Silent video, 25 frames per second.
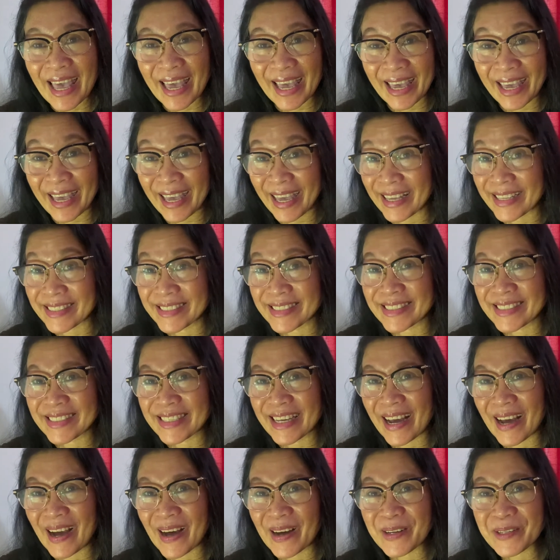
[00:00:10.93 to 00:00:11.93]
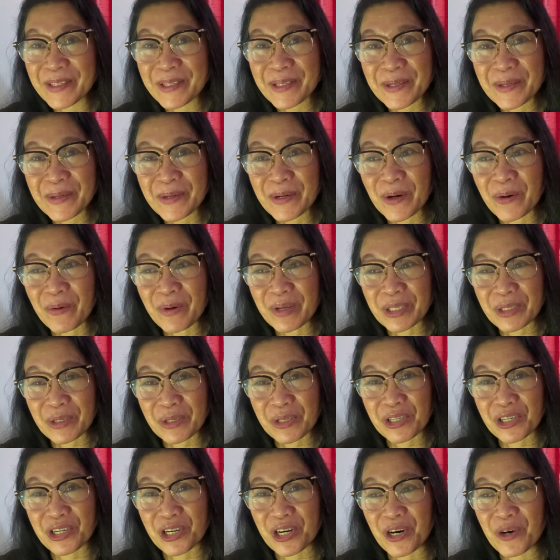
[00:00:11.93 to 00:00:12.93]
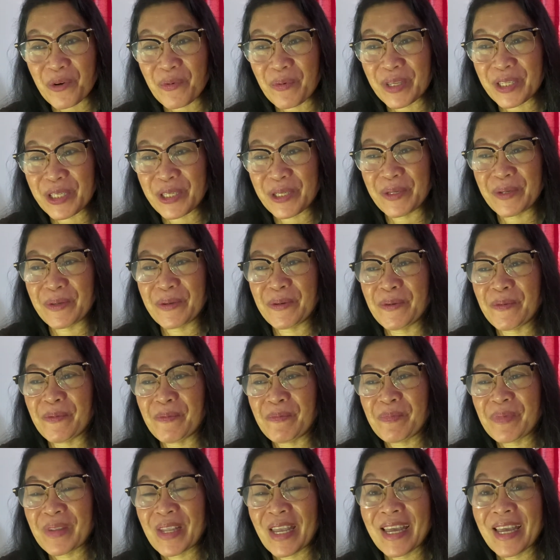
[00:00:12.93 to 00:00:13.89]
and also going to share with you